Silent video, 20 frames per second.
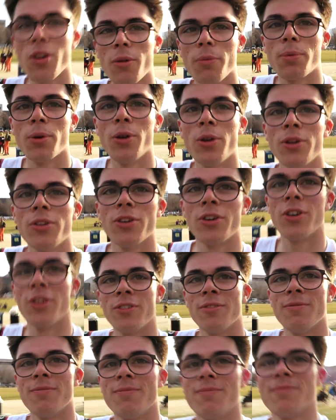got pooed
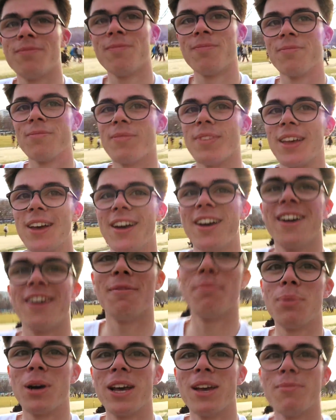on
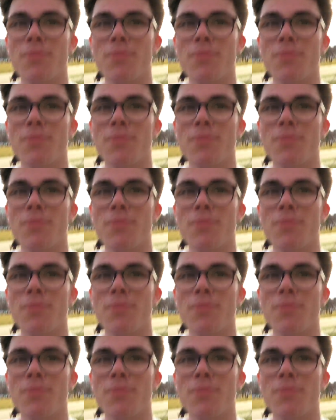by